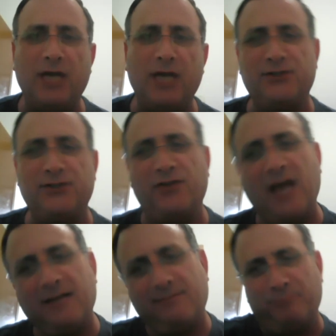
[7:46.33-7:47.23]
so that
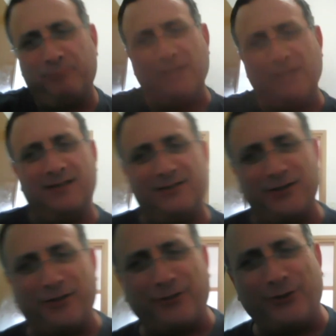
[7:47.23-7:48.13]
brings us to the
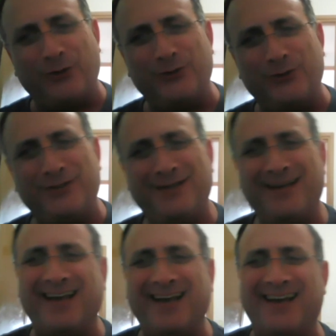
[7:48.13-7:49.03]
third,
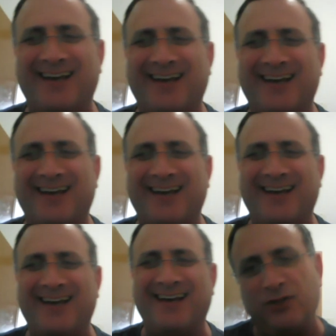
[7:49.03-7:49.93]
the
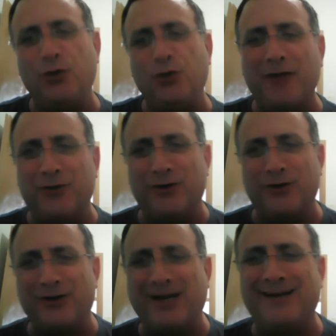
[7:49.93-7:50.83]
two other
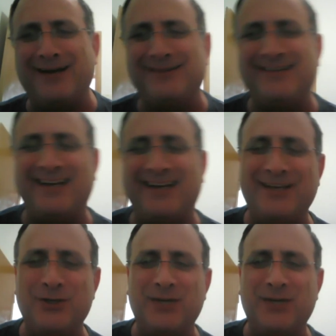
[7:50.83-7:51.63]
units.